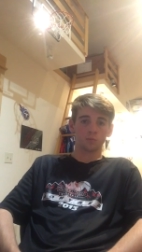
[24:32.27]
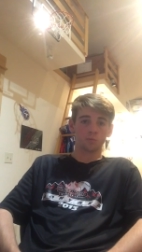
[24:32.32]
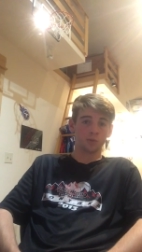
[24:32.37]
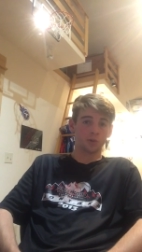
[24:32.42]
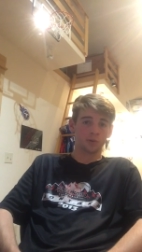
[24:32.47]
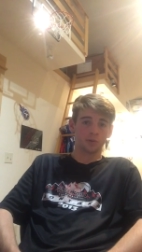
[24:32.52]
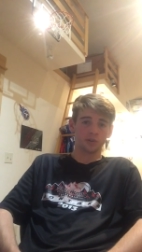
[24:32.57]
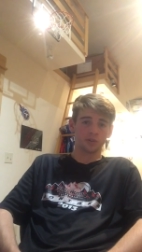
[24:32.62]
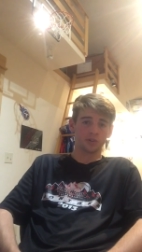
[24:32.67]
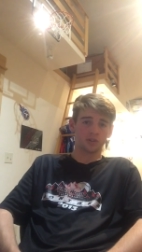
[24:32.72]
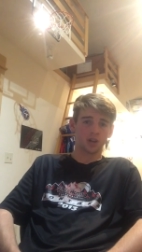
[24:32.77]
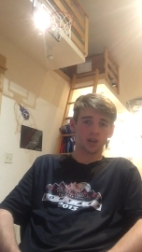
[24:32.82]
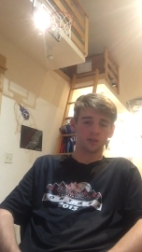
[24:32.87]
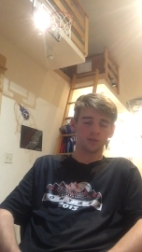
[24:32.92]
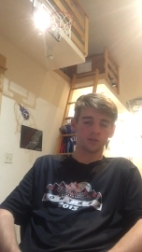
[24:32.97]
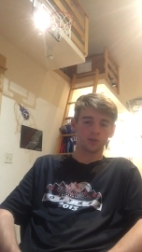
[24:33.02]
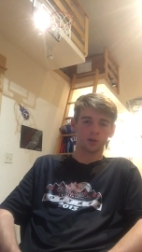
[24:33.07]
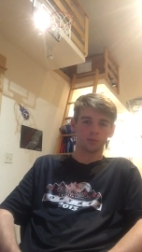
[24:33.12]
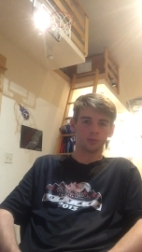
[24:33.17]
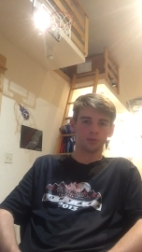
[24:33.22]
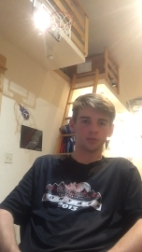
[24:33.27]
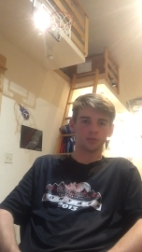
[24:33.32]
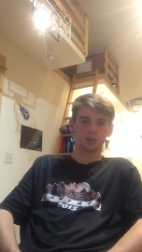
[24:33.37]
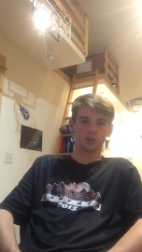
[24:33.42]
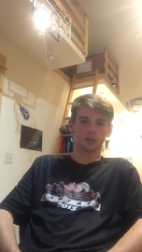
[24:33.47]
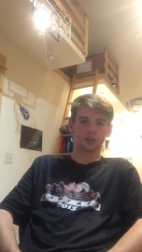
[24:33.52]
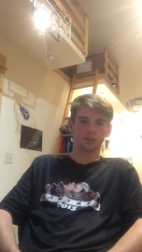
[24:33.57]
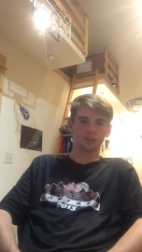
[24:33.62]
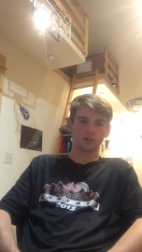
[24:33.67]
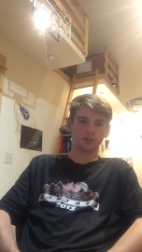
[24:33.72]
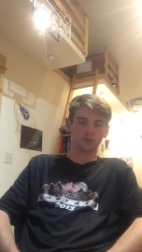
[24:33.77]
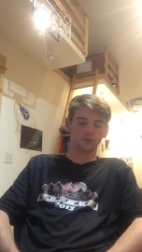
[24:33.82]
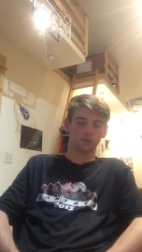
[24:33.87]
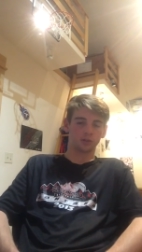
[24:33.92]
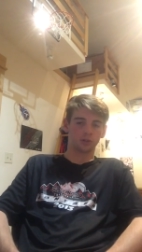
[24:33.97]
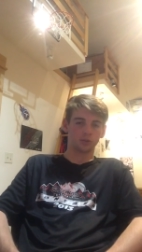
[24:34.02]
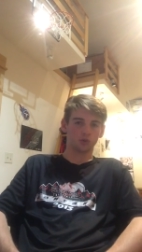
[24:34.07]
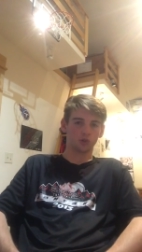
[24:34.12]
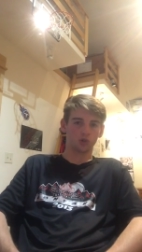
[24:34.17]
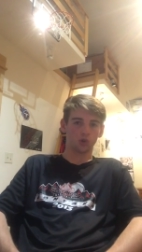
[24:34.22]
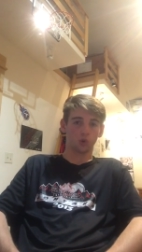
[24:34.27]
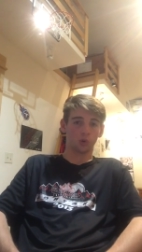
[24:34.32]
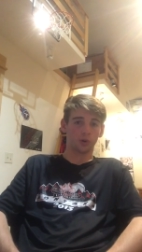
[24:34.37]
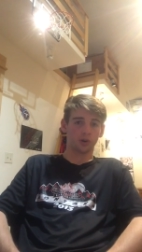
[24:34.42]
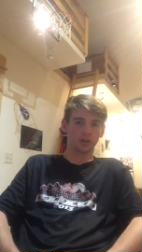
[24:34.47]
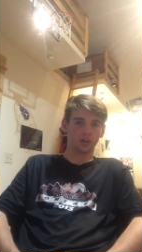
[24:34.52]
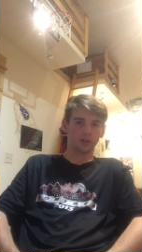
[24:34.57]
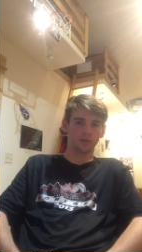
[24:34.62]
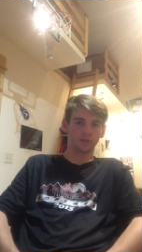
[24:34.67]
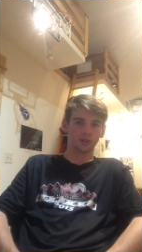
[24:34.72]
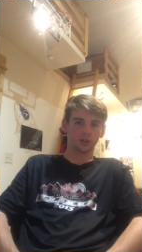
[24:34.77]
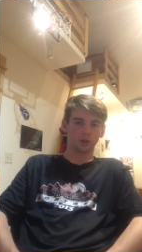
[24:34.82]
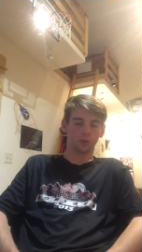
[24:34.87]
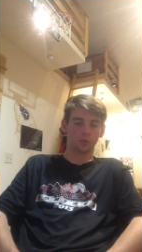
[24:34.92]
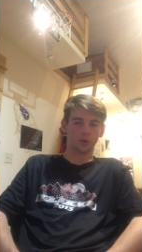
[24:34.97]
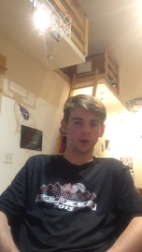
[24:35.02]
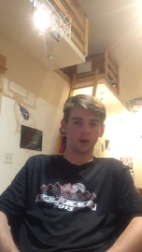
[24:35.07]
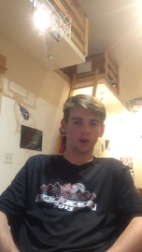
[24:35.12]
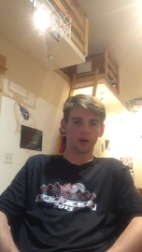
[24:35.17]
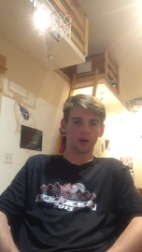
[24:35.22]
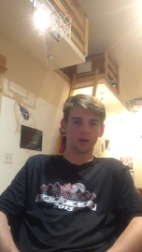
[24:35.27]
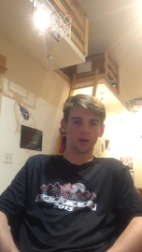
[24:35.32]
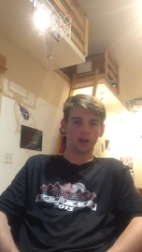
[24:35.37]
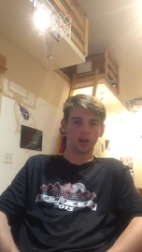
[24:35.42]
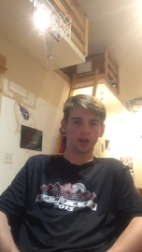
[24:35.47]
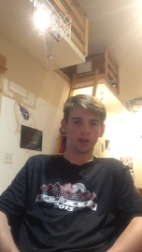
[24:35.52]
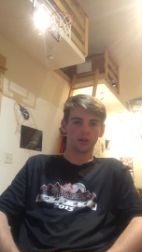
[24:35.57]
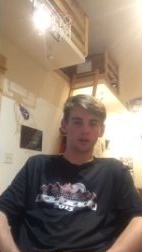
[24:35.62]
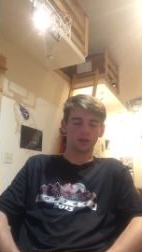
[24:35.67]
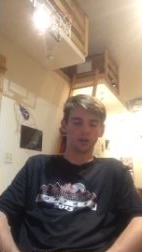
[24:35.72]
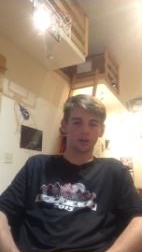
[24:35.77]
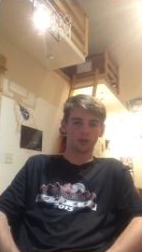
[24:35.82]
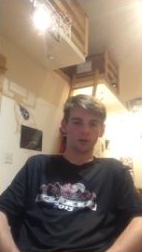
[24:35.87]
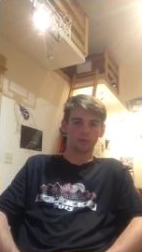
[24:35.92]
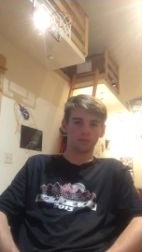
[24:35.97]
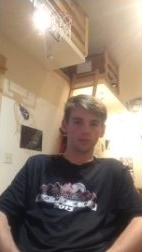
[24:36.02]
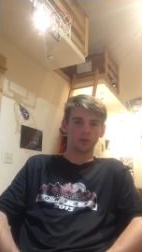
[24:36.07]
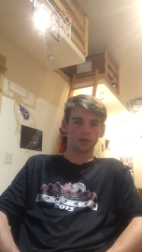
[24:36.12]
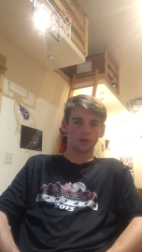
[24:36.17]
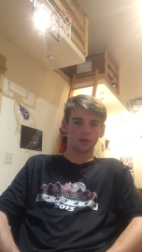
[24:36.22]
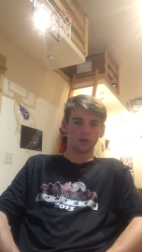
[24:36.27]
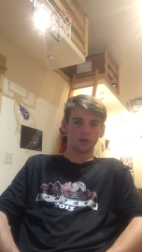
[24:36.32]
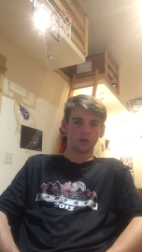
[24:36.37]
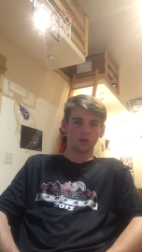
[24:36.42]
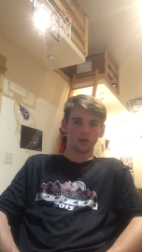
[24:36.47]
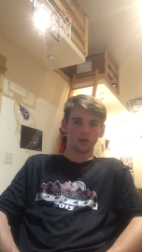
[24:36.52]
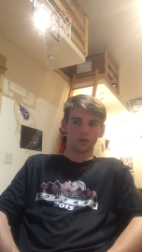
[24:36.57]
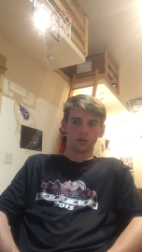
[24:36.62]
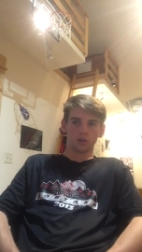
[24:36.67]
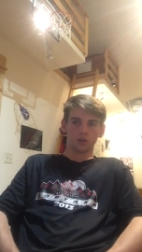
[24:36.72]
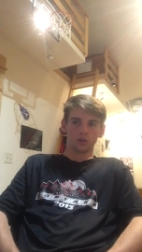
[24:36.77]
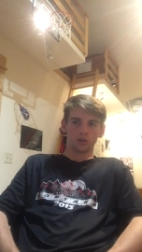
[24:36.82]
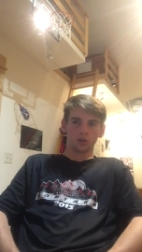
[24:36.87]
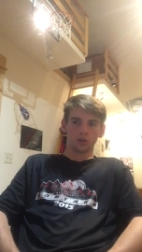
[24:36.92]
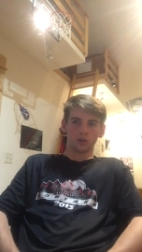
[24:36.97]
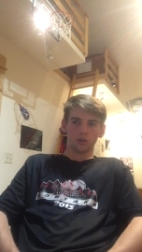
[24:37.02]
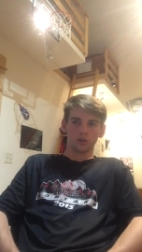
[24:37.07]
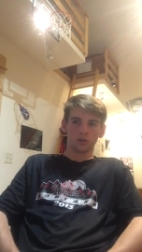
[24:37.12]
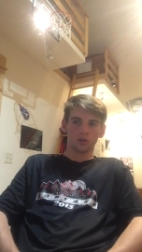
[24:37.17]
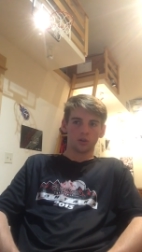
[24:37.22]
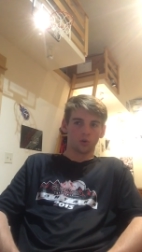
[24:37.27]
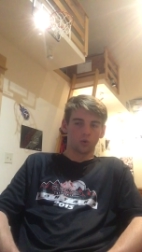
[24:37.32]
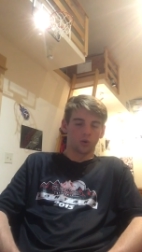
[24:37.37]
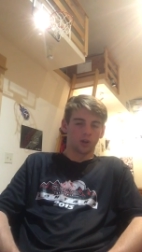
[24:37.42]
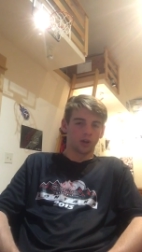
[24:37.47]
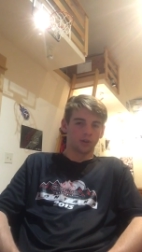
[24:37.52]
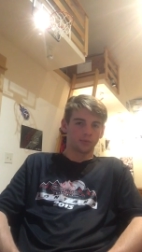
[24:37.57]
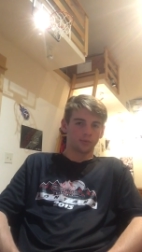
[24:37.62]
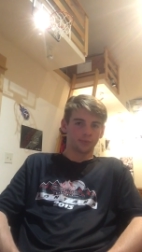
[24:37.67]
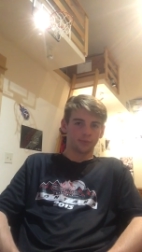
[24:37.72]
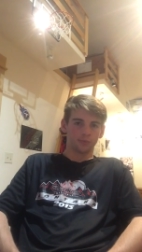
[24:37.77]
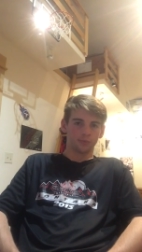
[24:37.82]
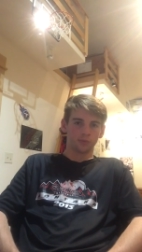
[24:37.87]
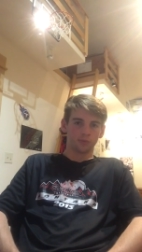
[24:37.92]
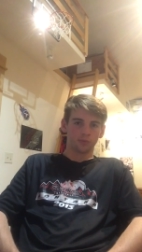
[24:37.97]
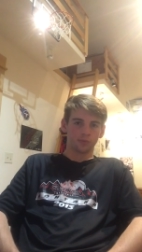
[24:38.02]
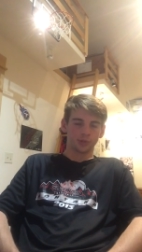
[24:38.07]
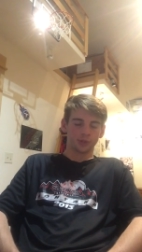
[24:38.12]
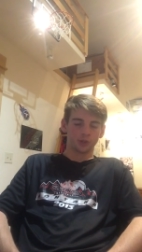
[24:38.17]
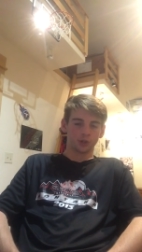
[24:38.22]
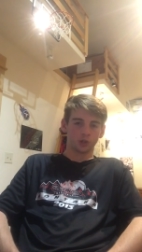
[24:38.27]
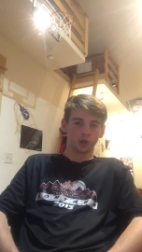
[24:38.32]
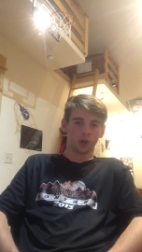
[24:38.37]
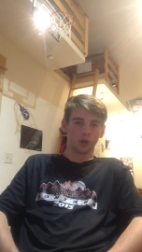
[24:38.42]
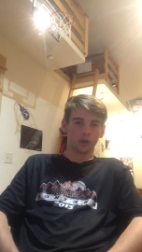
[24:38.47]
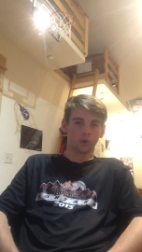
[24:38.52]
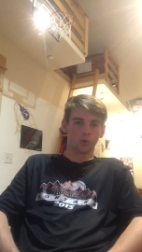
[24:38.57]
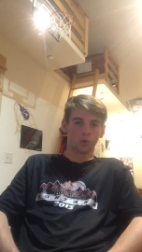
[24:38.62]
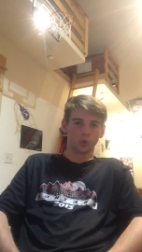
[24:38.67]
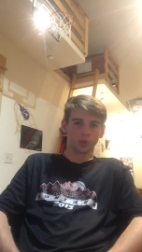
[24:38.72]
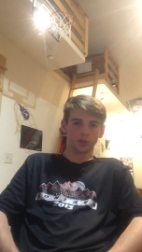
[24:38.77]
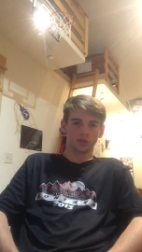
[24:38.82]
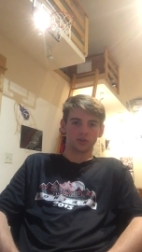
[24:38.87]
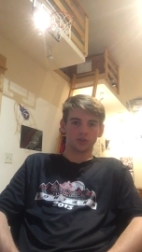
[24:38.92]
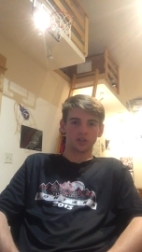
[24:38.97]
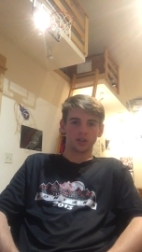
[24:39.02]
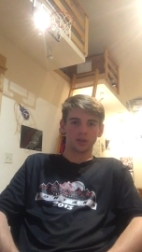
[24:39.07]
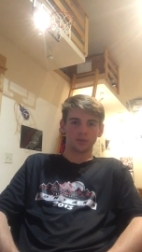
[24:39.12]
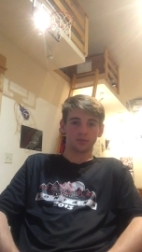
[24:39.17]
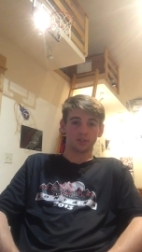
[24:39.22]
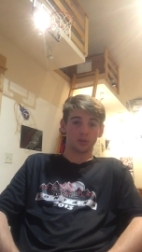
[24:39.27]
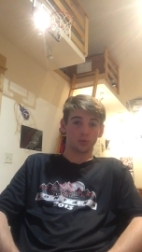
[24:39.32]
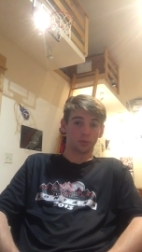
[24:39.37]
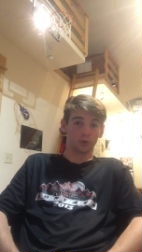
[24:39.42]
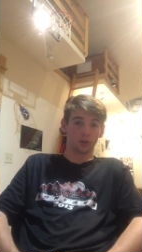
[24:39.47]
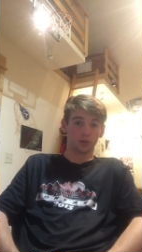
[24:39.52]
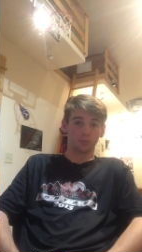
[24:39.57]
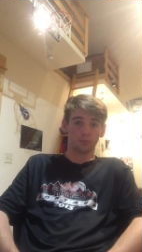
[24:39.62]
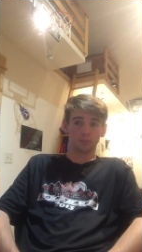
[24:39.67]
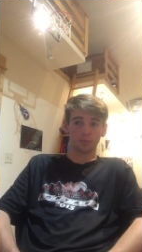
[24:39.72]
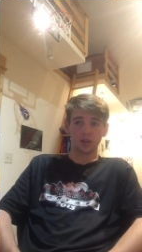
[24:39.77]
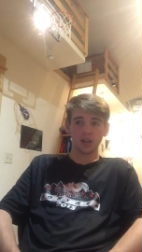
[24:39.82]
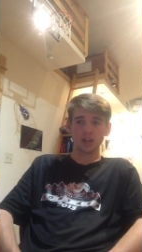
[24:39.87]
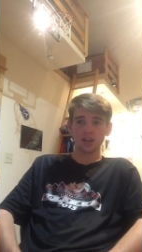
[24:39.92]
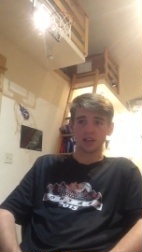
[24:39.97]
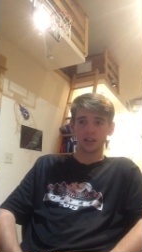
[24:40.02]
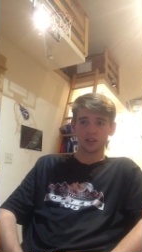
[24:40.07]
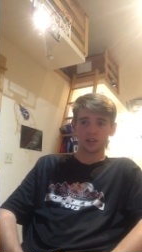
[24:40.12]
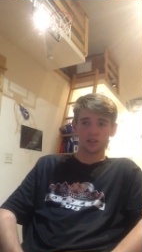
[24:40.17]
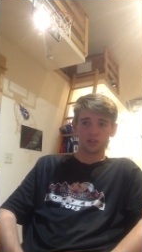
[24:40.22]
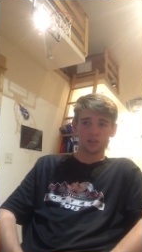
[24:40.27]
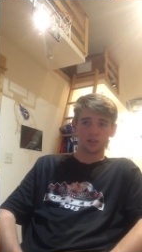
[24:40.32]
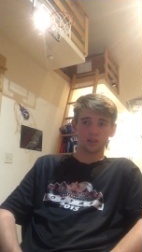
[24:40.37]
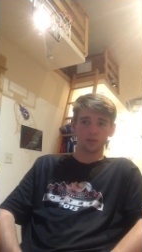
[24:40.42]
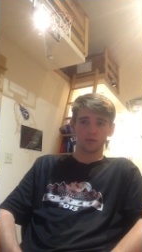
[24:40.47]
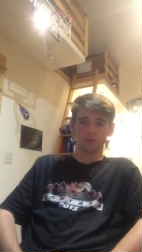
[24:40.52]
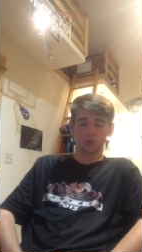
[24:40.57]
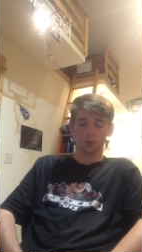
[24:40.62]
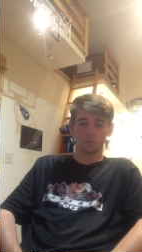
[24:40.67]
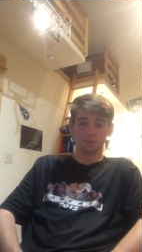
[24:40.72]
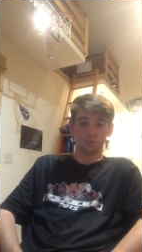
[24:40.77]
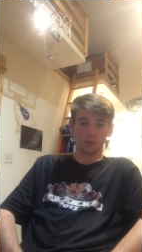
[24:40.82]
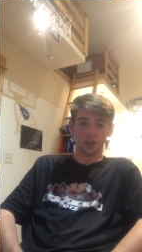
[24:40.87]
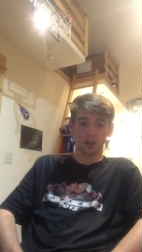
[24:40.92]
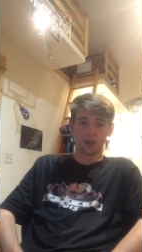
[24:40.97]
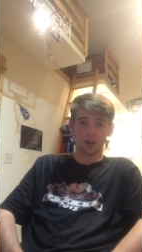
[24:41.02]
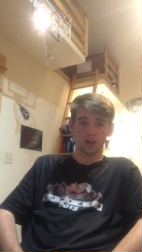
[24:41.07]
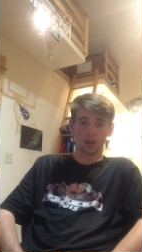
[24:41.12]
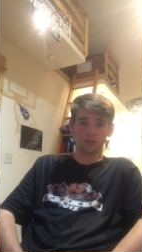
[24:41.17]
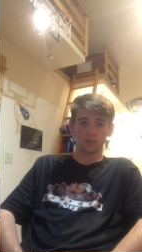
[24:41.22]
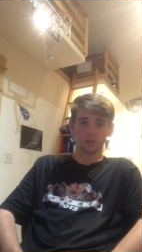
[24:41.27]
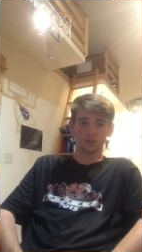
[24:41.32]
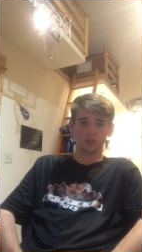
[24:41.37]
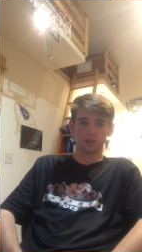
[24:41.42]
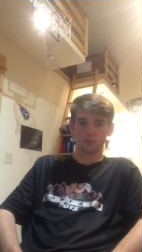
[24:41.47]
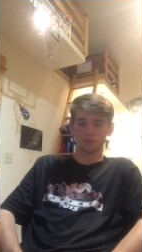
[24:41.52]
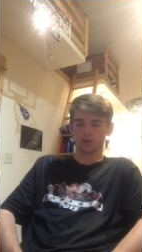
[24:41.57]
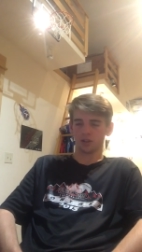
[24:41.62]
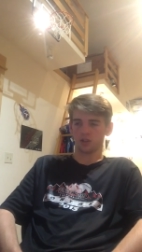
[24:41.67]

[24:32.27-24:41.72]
He's gotten double digits for the majority of his career. And, on Charlotte Hornets teams that were competing for the playoffs,